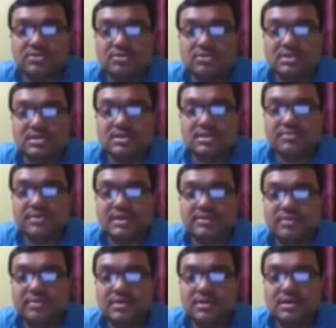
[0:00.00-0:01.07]
So these are
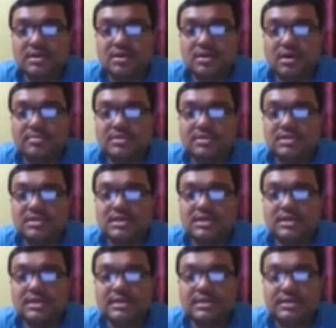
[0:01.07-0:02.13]
very common
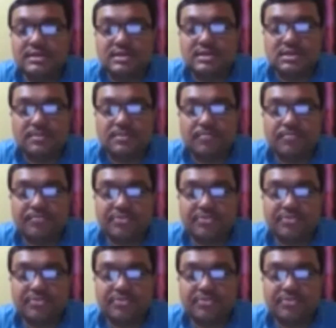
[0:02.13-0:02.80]
thing in literature.